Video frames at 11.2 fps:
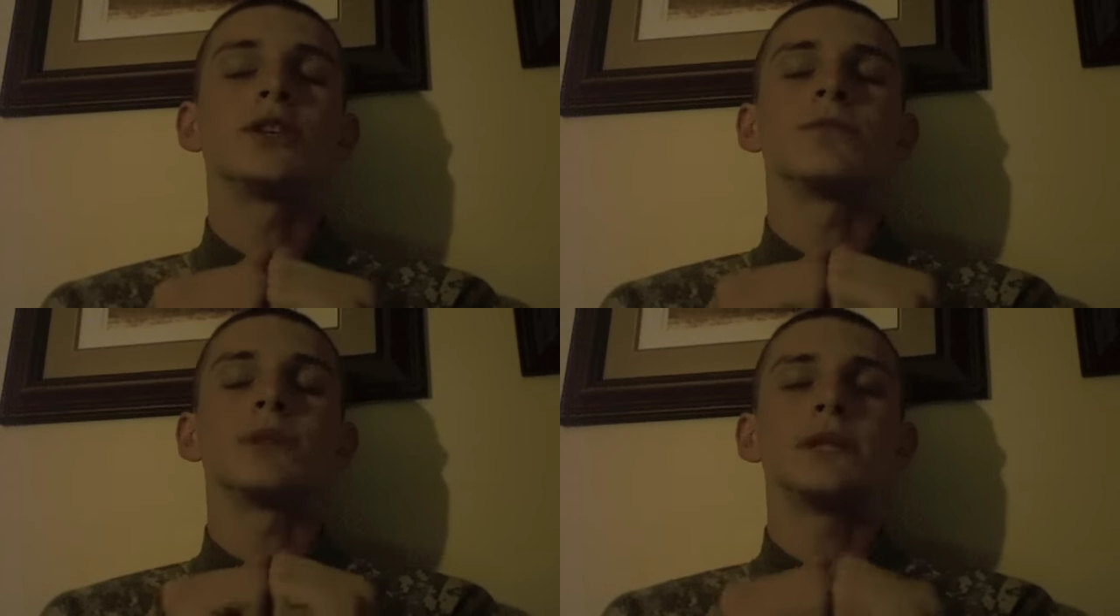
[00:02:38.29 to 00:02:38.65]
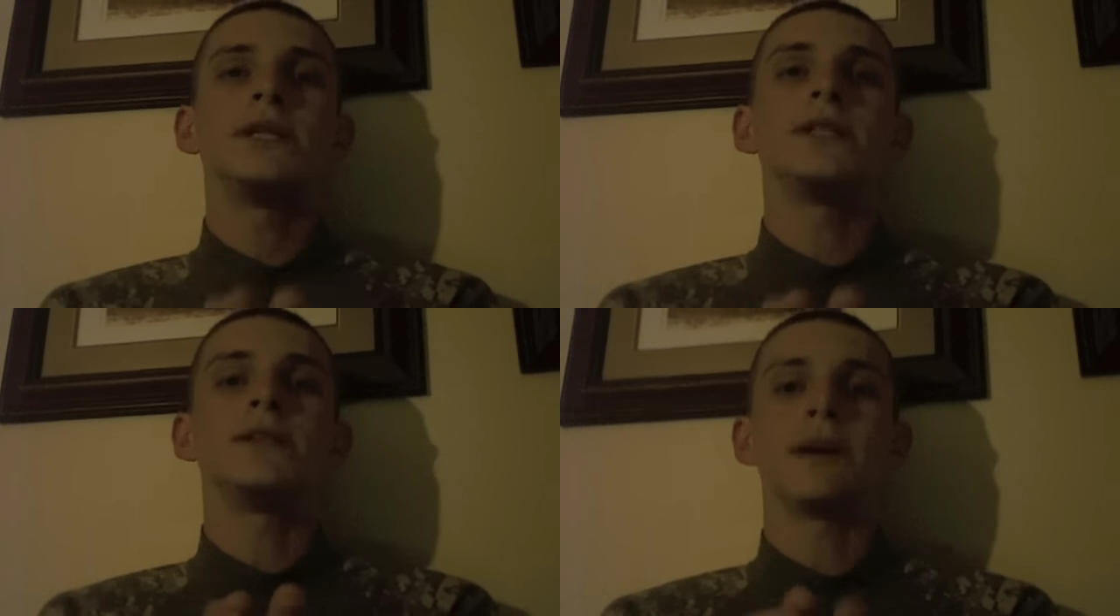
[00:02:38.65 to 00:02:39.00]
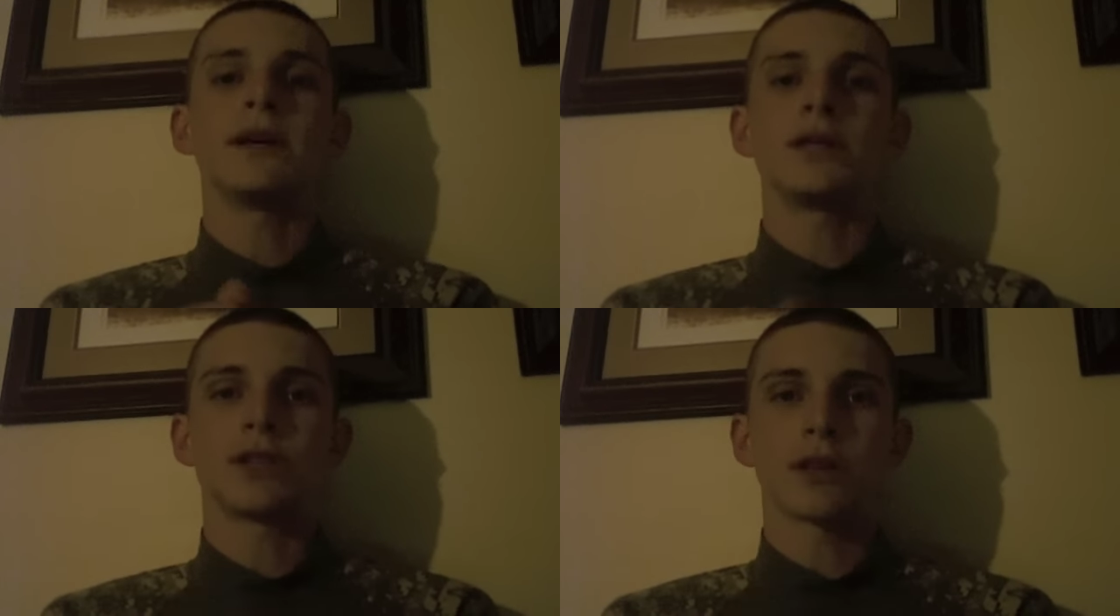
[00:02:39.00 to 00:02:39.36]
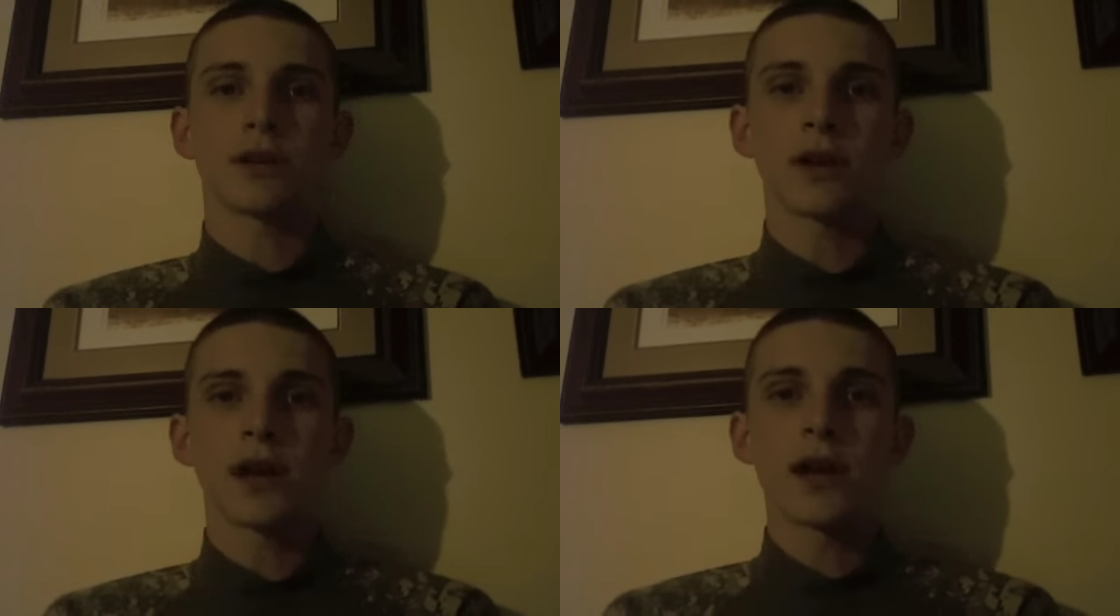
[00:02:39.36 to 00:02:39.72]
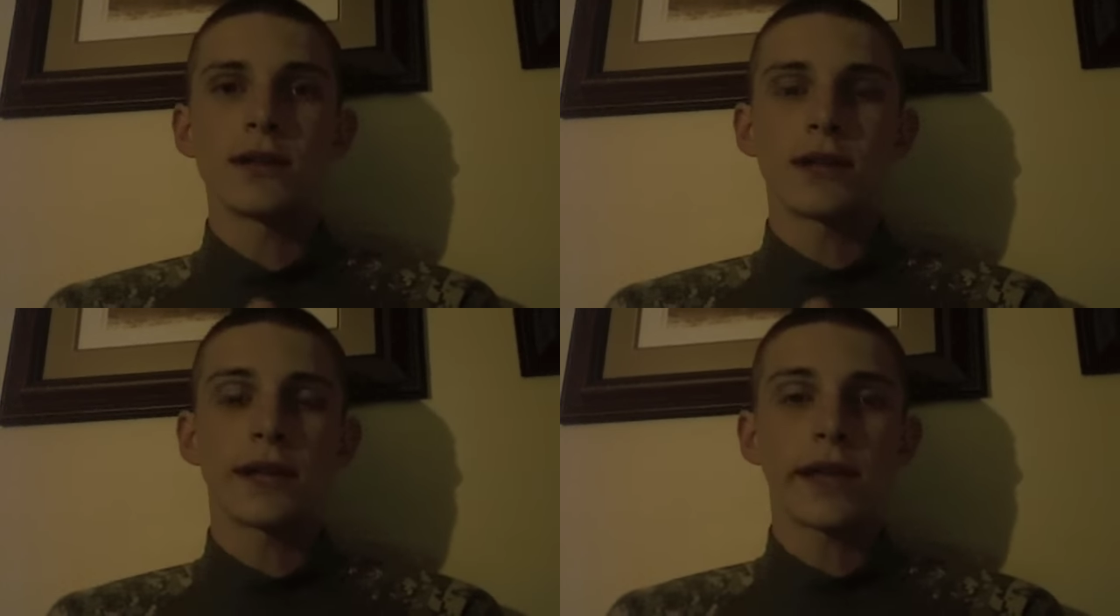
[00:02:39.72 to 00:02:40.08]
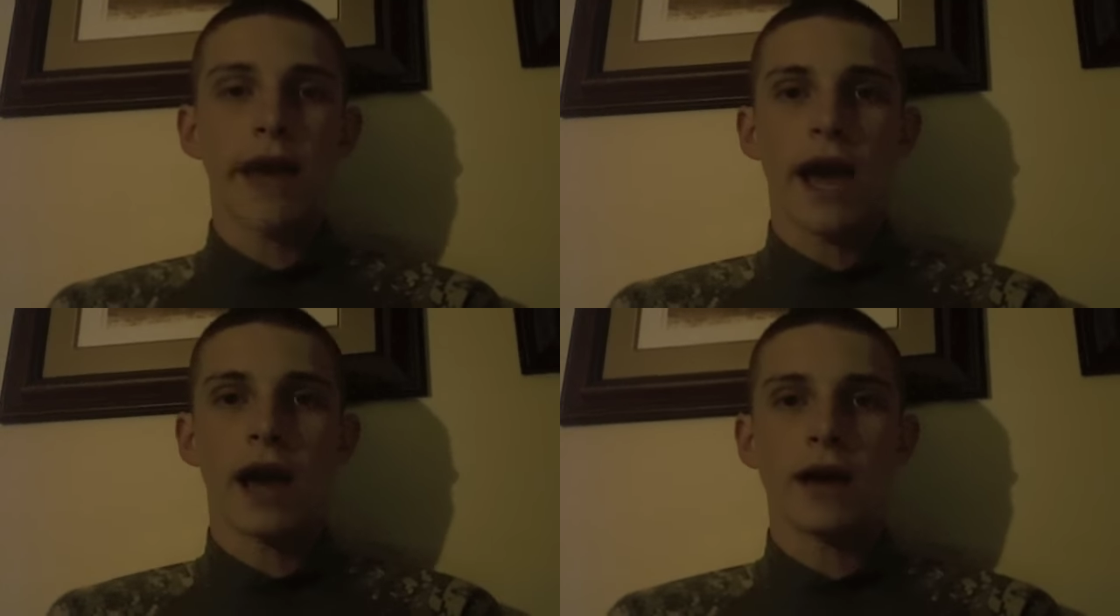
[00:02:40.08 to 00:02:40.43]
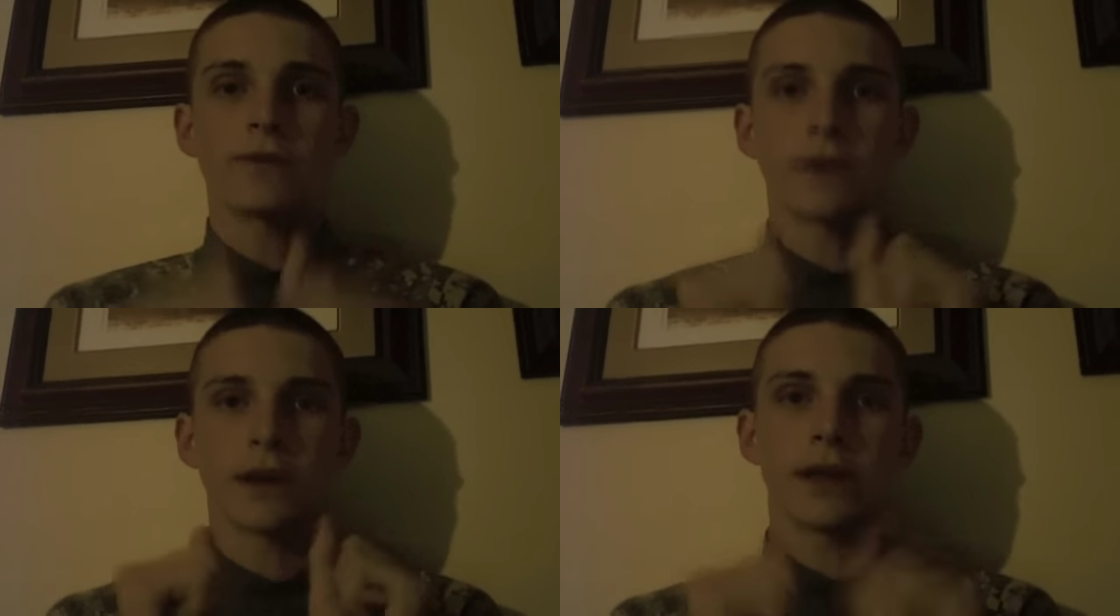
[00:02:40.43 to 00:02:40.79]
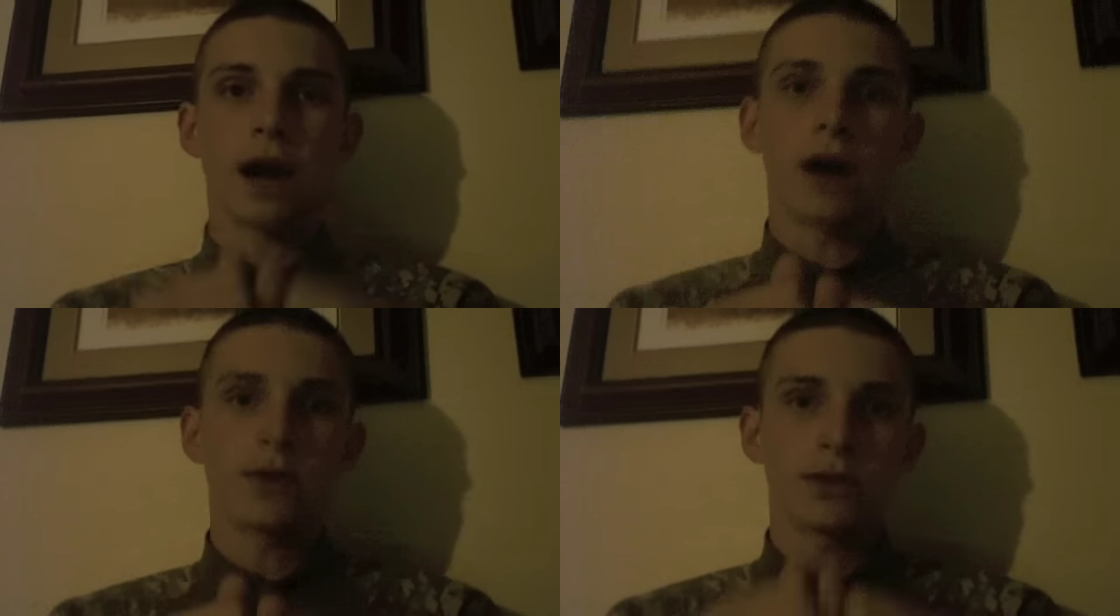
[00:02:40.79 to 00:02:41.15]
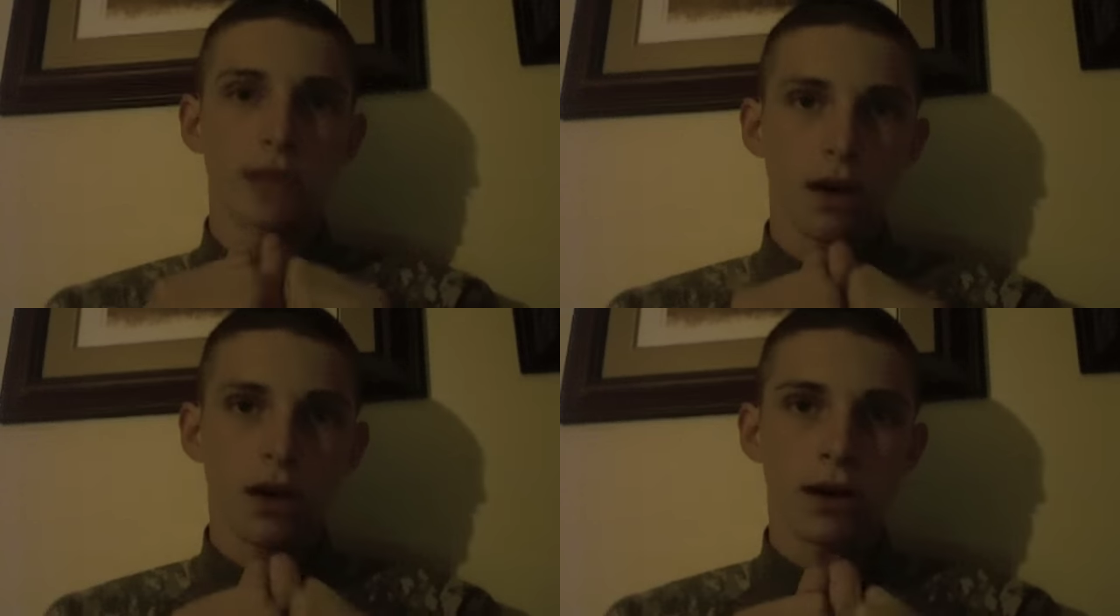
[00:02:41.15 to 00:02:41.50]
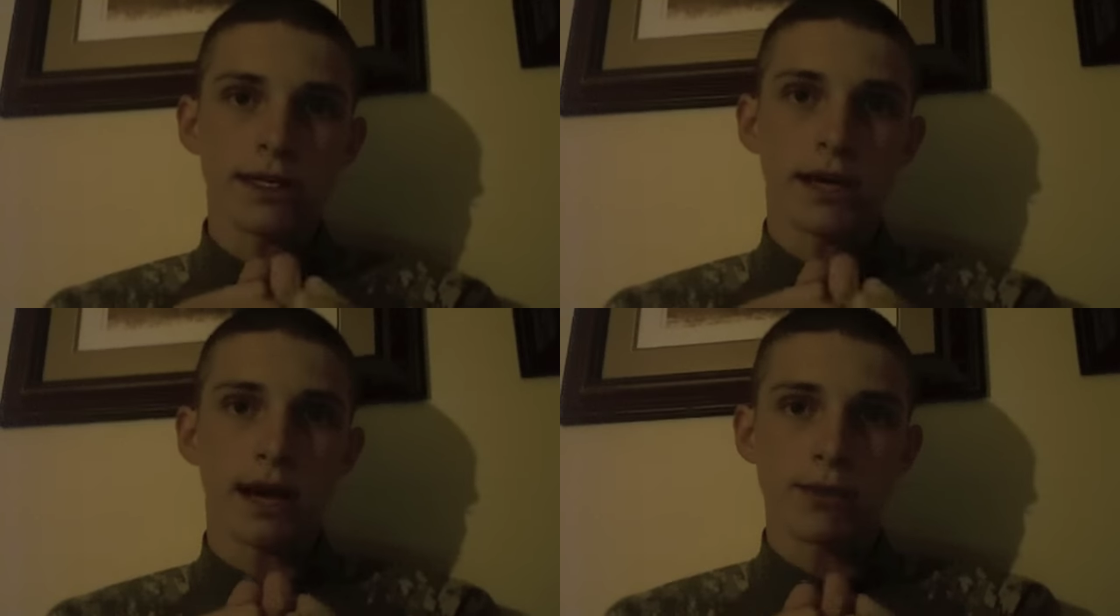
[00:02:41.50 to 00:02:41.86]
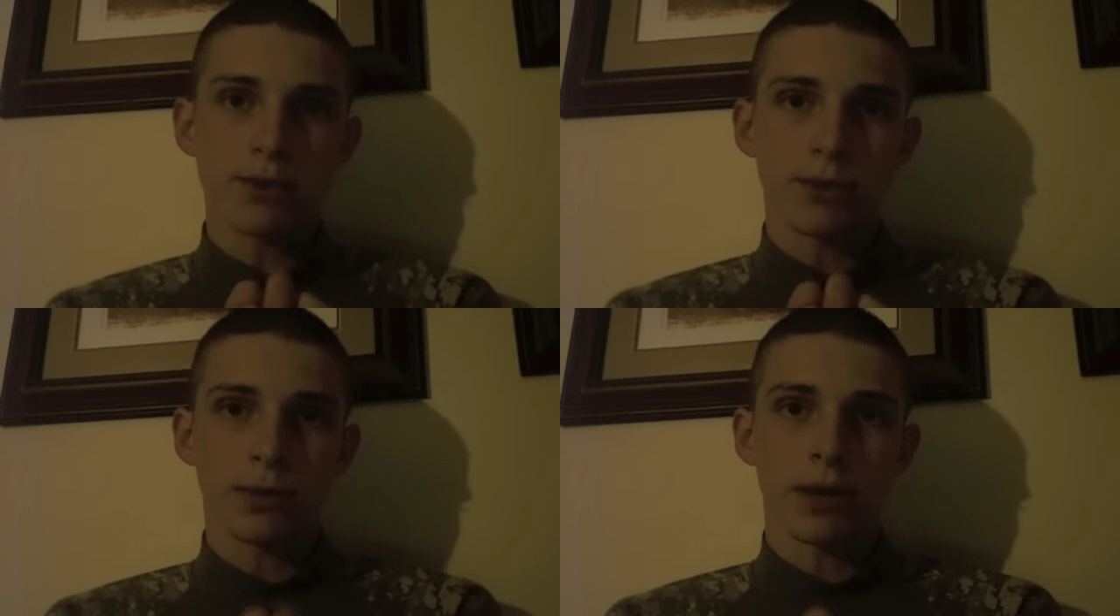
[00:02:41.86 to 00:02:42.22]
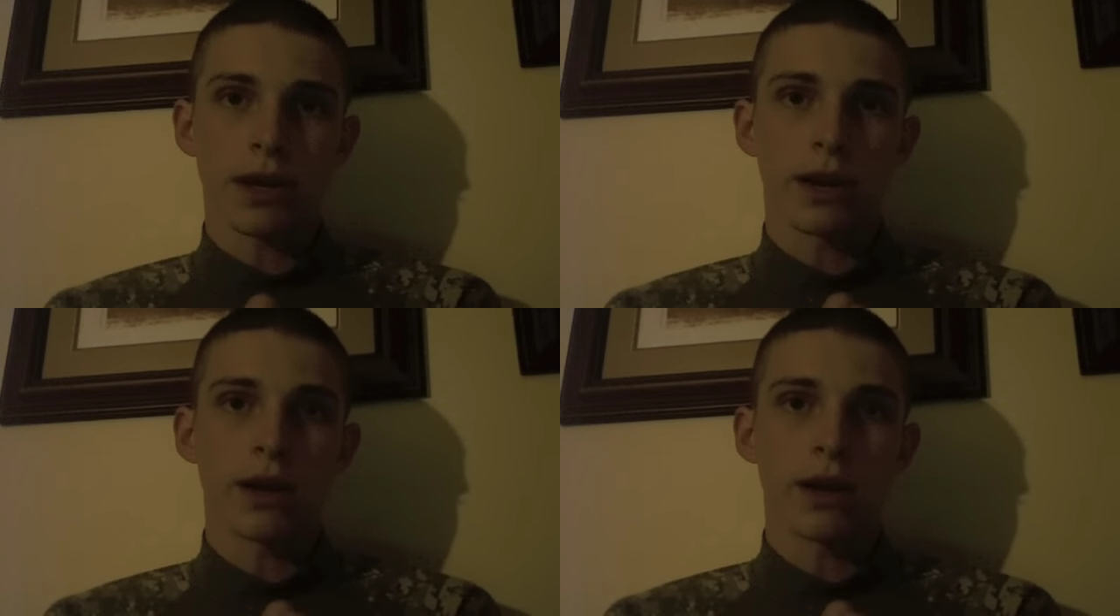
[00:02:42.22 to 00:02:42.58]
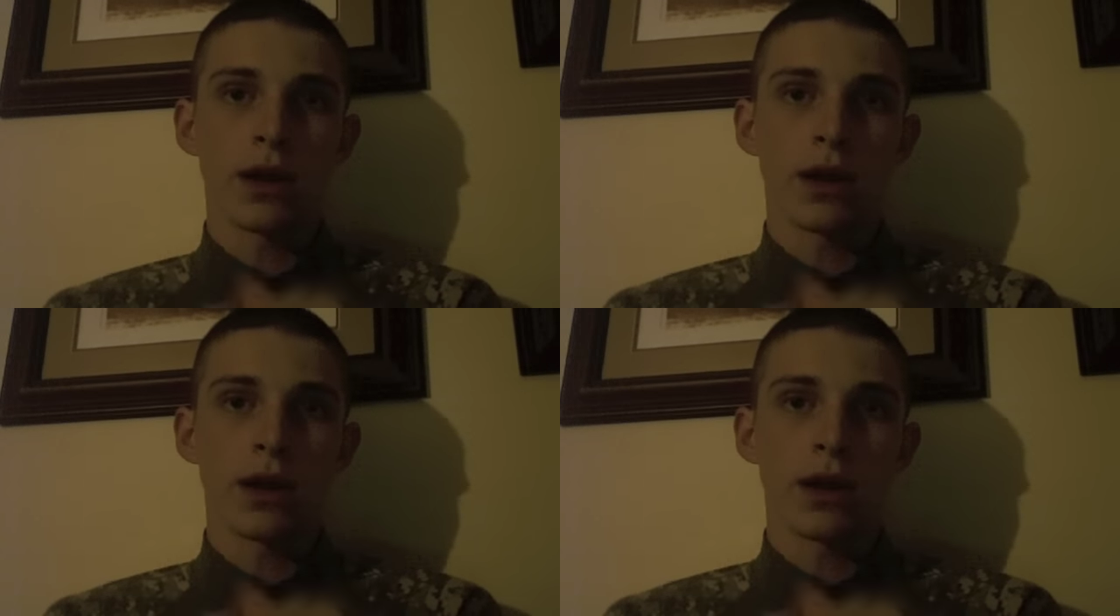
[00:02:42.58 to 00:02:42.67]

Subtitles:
please make sure that they have goggles at all times when playing.